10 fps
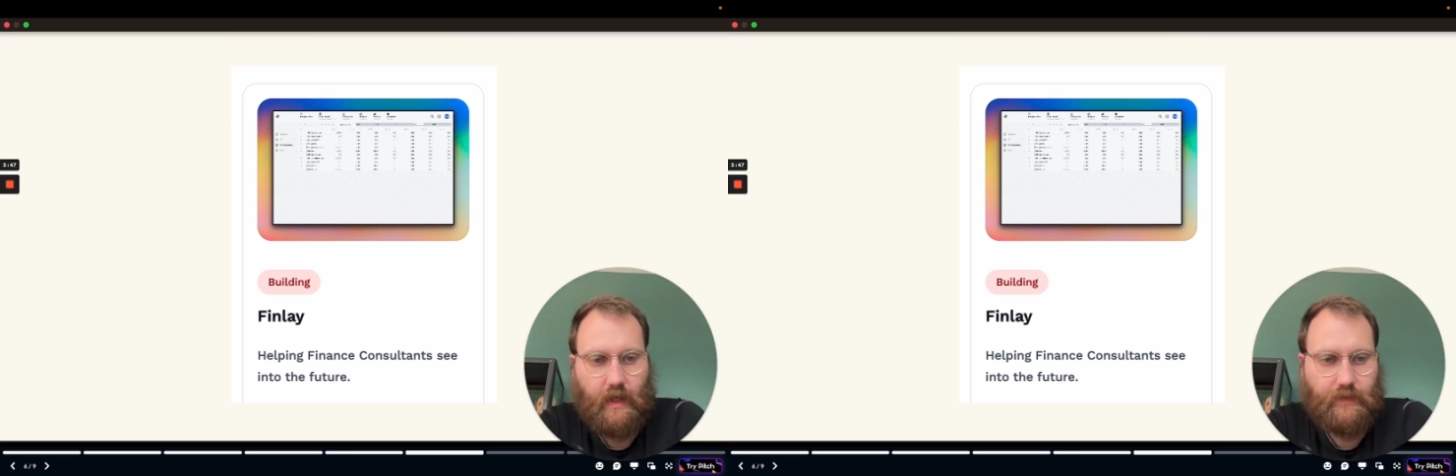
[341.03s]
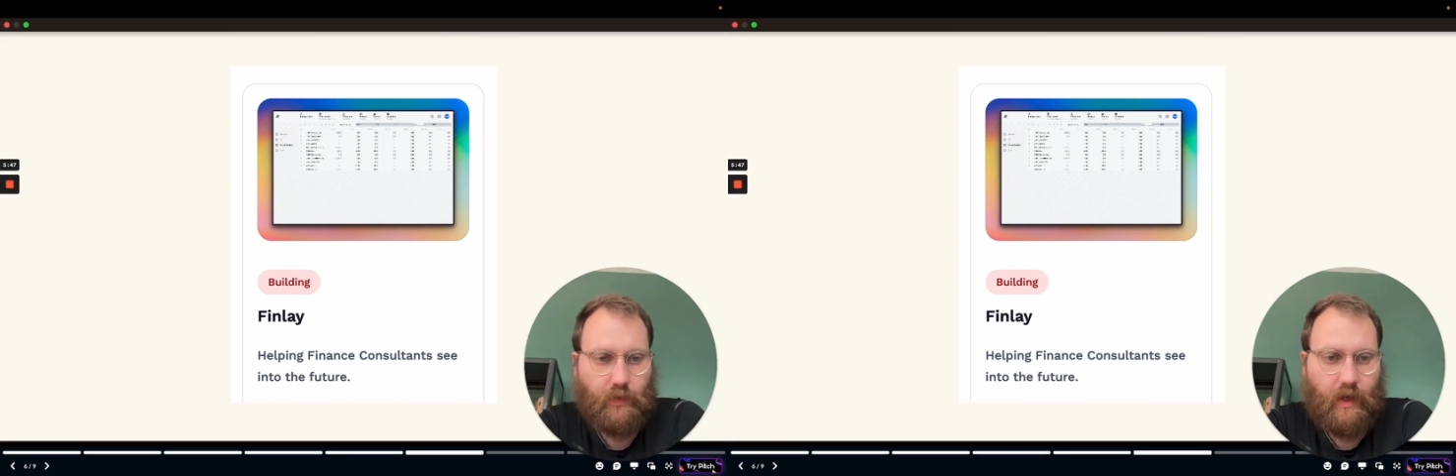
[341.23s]

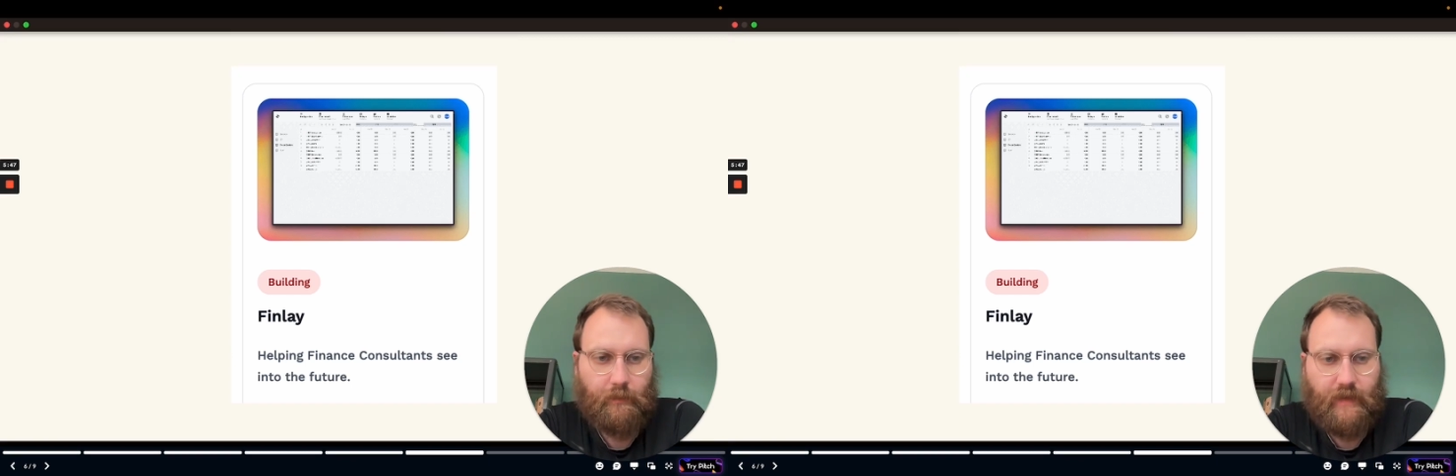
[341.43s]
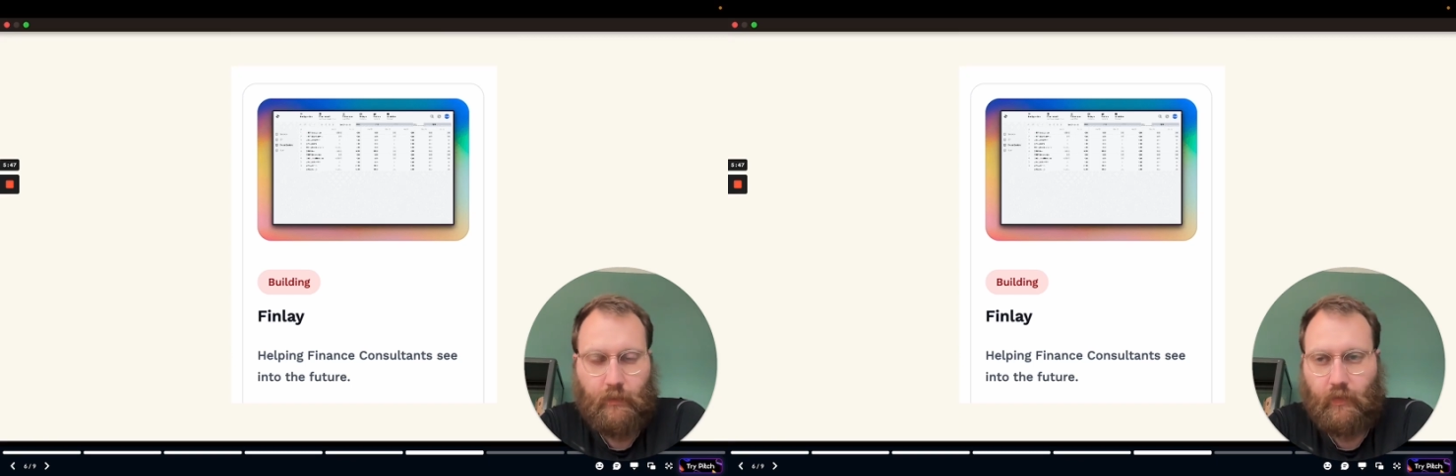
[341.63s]
to
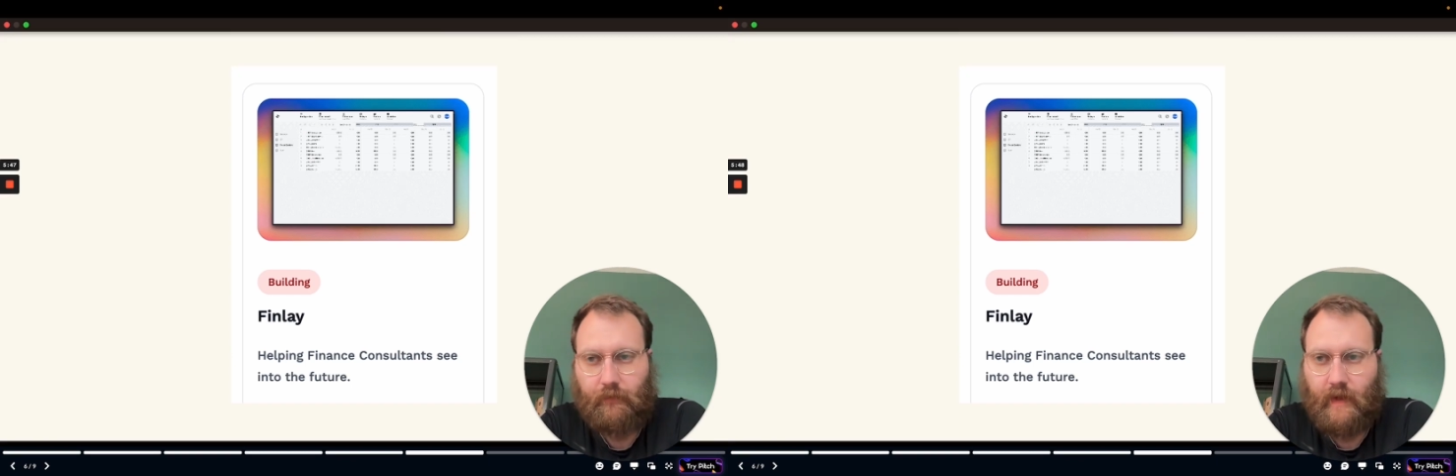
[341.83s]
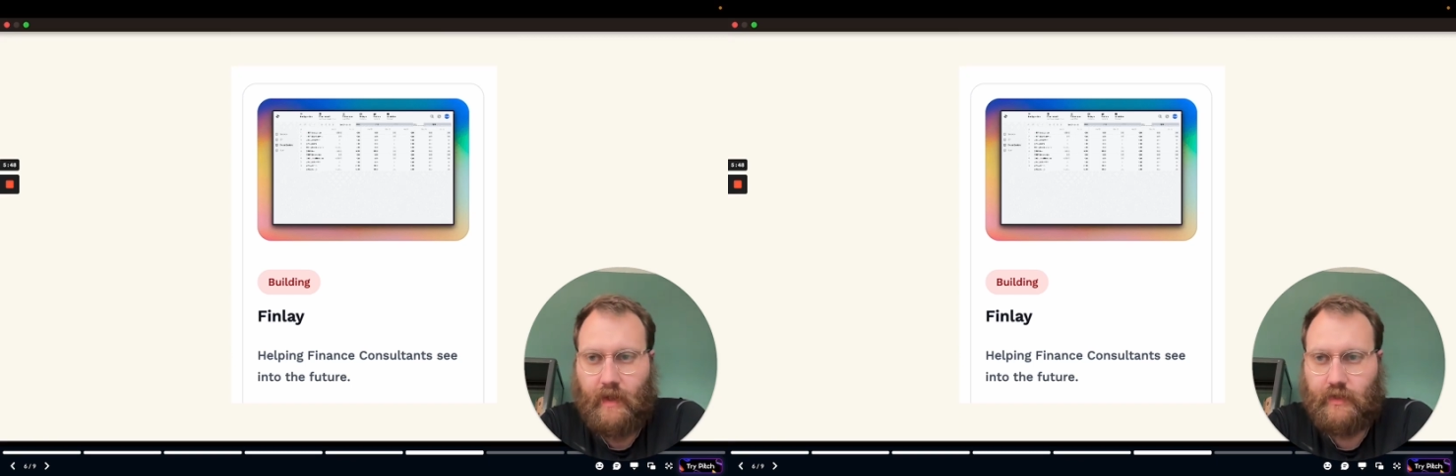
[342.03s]
help them with
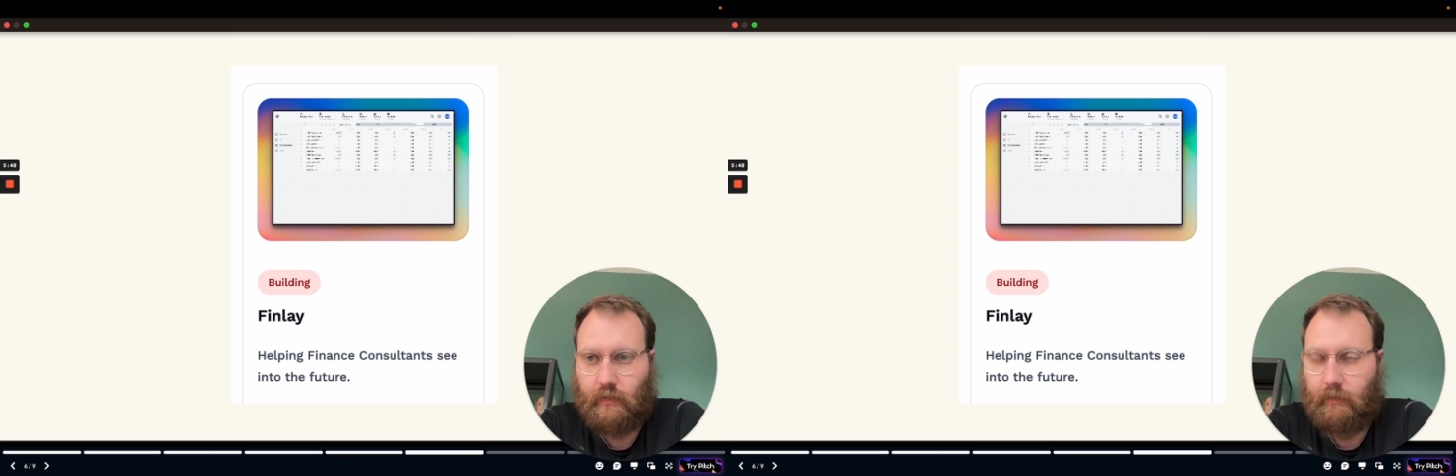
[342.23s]
financial